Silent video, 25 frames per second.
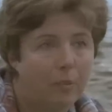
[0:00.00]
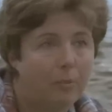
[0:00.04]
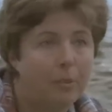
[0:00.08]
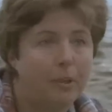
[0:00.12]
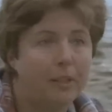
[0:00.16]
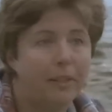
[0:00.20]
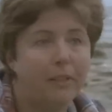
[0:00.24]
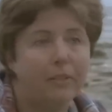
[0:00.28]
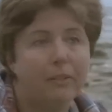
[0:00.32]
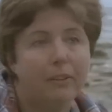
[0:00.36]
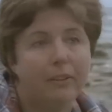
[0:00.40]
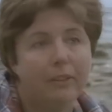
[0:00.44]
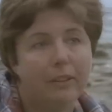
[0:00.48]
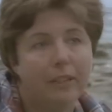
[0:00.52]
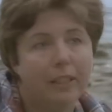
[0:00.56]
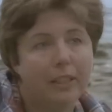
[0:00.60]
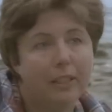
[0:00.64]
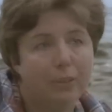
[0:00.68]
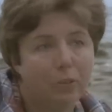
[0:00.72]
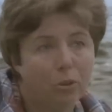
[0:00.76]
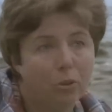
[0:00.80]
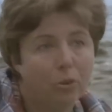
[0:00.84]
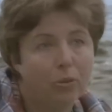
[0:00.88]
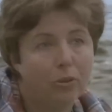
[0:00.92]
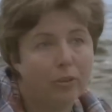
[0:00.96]
appear in the
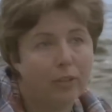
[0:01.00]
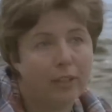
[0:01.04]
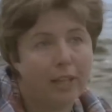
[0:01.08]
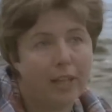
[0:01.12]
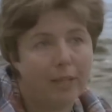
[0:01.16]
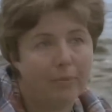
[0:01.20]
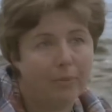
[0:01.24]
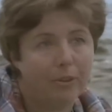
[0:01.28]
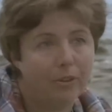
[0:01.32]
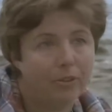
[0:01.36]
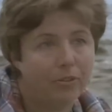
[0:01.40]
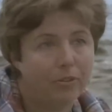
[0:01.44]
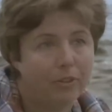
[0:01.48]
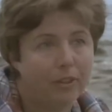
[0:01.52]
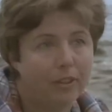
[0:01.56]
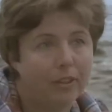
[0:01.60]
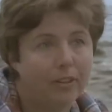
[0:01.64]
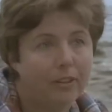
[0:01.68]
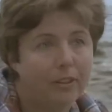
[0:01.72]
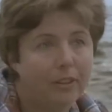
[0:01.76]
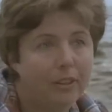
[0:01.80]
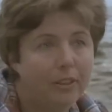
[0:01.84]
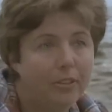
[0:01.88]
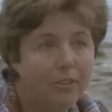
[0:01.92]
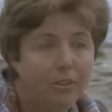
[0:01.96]
northern hemisphere.
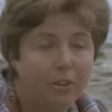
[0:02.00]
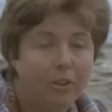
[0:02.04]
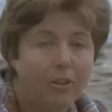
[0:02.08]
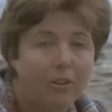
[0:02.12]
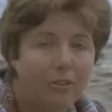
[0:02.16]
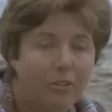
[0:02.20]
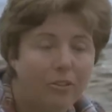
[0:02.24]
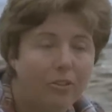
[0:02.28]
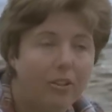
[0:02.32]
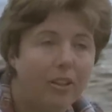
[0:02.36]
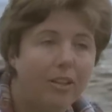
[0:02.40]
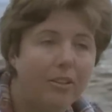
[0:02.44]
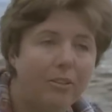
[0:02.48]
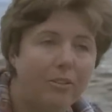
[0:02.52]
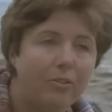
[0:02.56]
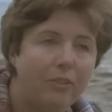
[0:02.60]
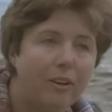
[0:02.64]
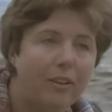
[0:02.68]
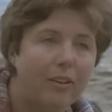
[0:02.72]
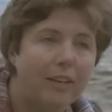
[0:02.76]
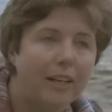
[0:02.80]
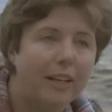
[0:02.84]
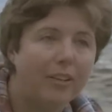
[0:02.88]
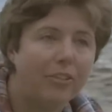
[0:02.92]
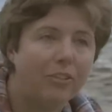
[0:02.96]
So it's, it's
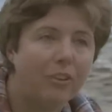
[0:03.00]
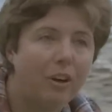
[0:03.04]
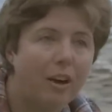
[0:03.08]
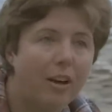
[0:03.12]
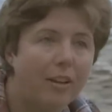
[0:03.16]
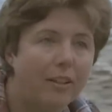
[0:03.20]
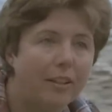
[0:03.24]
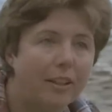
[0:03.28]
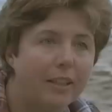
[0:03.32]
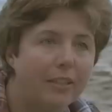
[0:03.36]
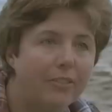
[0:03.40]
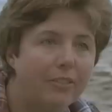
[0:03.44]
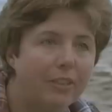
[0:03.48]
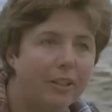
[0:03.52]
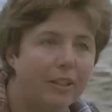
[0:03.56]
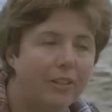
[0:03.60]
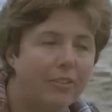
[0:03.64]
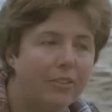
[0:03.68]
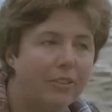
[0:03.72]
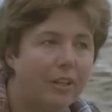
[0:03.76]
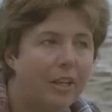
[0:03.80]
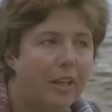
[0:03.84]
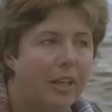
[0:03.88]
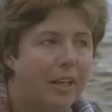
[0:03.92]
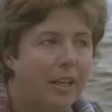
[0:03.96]
very exciting. It's,
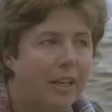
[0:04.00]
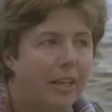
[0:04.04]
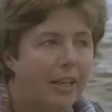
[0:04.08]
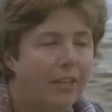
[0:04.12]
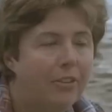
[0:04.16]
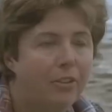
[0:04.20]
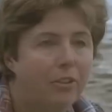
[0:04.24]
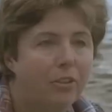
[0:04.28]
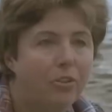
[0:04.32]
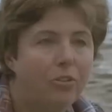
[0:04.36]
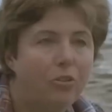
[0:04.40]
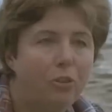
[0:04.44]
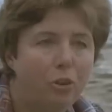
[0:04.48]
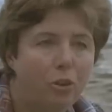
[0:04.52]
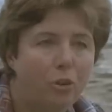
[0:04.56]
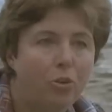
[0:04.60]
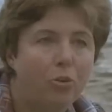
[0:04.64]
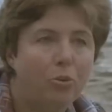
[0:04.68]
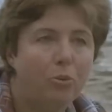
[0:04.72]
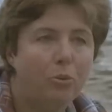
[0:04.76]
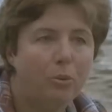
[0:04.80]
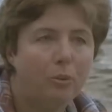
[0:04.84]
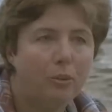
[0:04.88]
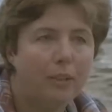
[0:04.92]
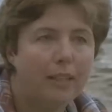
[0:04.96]
it's, it's a
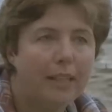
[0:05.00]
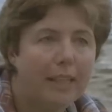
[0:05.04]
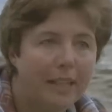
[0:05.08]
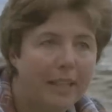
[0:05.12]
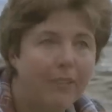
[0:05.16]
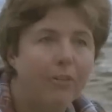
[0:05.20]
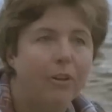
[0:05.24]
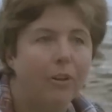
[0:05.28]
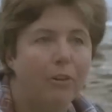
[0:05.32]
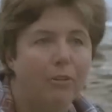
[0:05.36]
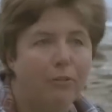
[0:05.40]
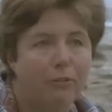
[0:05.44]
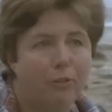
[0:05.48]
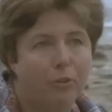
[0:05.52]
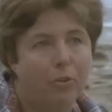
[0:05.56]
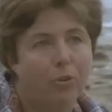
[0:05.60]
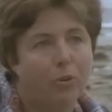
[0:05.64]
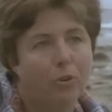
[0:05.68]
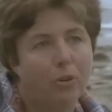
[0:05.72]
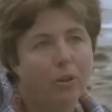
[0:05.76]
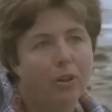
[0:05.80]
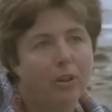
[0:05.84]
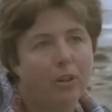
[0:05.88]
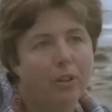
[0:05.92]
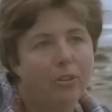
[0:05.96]
new era
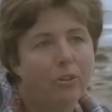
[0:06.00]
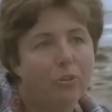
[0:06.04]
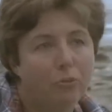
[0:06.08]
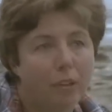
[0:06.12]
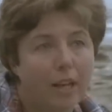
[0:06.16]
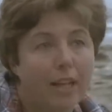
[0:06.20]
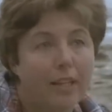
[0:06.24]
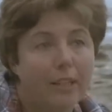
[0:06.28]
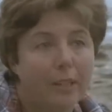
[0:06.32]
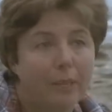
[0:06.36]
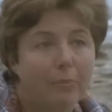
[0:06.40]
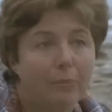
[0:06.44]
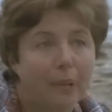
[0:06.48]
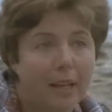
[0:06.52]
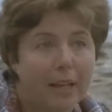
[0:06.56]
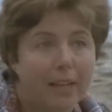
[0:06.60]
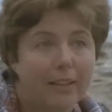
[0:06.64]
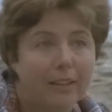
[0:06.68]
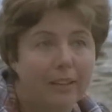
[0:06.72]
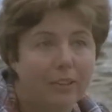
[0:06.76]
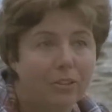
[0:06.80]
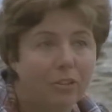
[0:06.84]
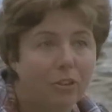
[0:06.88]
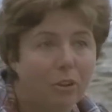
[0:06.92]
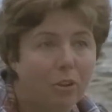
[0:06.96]
for Australian
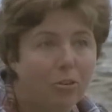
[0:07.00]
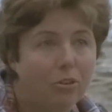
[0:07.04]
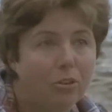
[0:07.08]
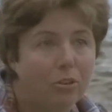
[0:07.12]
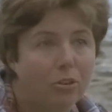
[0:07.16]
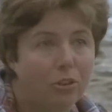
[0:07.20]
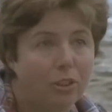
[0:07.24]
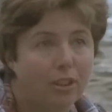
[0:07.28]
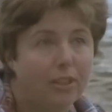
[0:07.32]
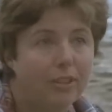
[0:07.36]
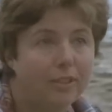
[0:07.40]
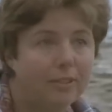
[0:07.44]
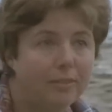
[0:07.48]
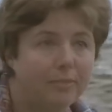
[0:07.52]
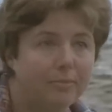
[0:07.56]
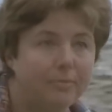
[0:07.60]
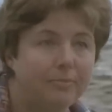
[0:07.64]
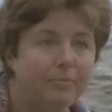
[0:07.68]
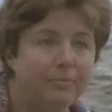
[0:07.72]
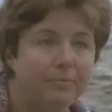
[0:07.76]
paleontology.